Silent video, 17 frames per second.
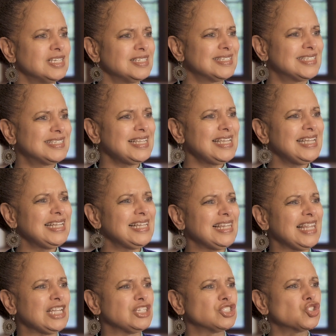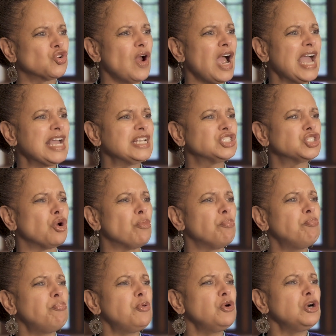seedling trying to
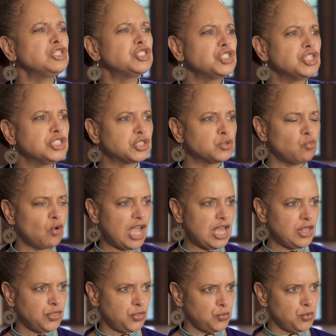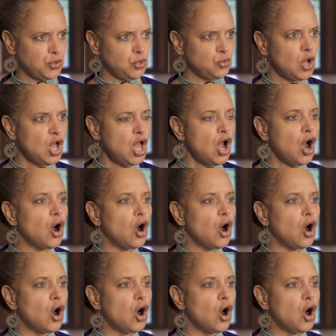push its way through